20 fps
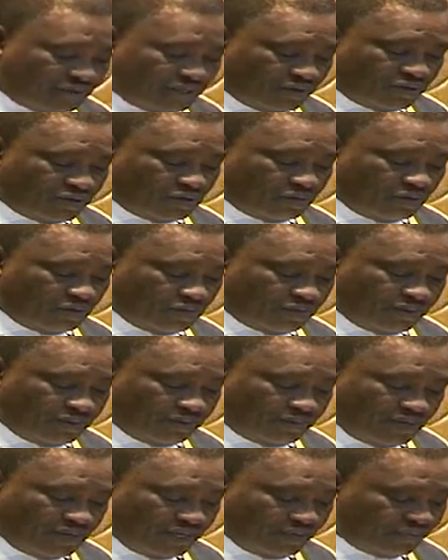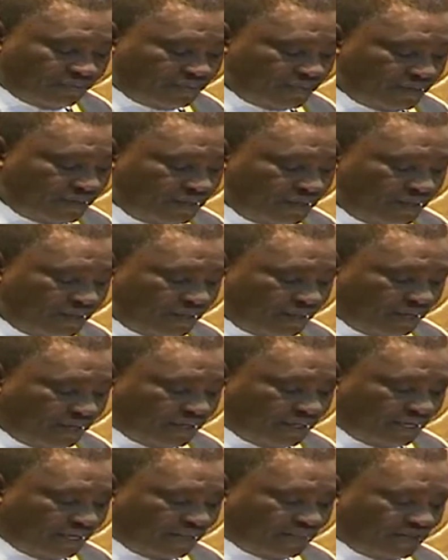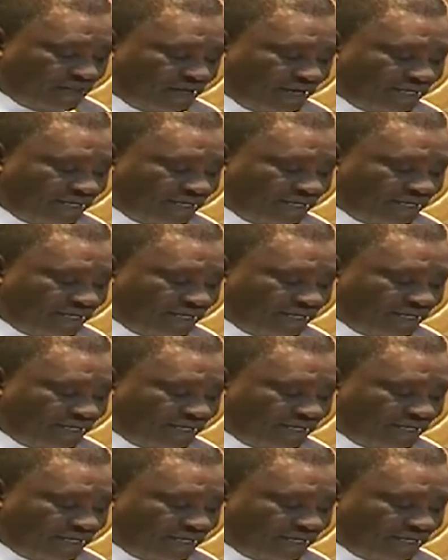by the Honourable Member, and other